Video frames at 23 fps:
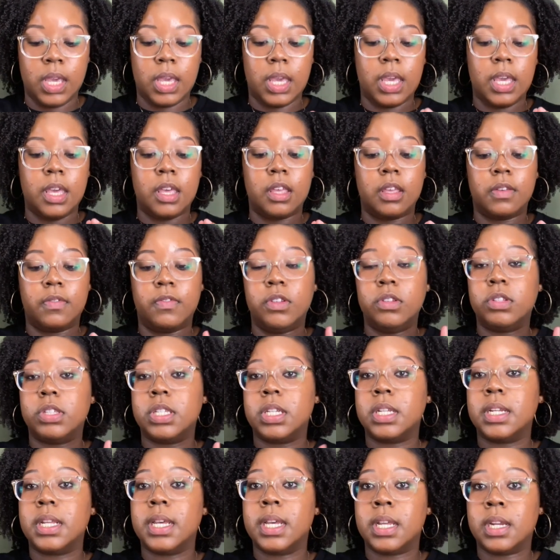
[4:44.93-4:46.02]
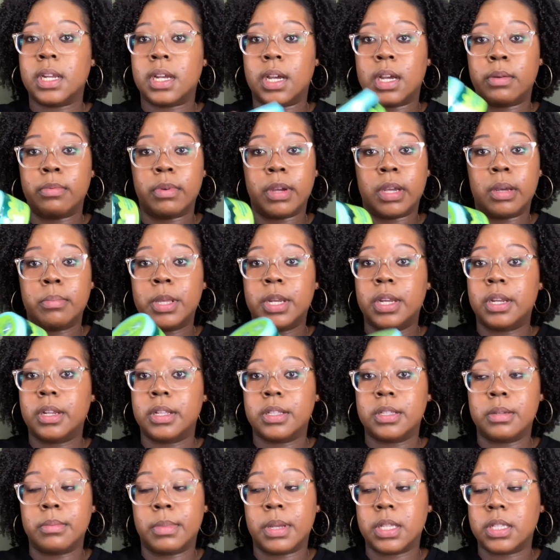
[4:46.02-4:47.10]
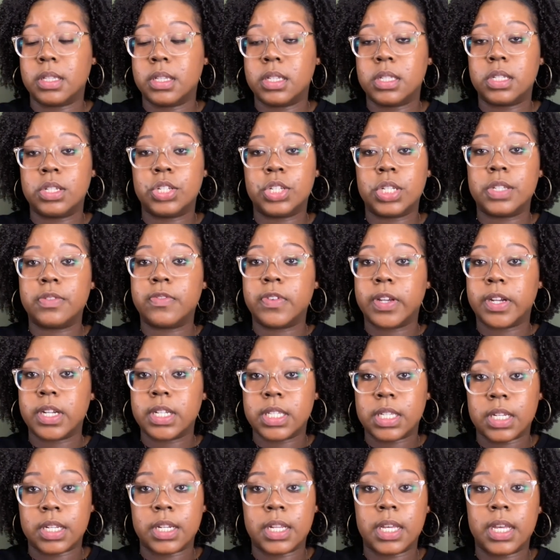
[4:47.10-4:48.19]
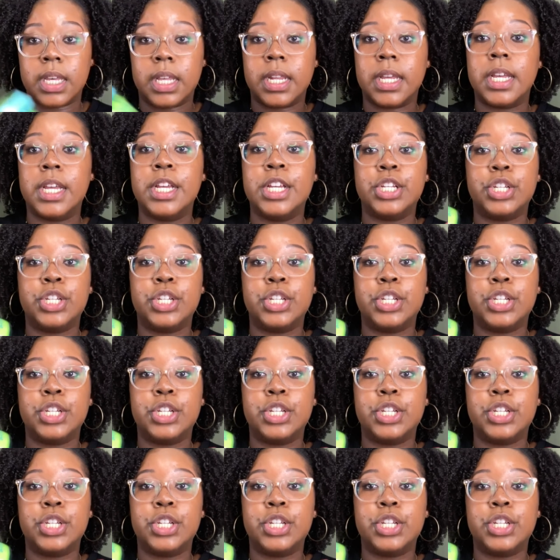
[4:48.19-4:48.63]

If you tender-headed, I recommended it to my sister. She's very tender-headed.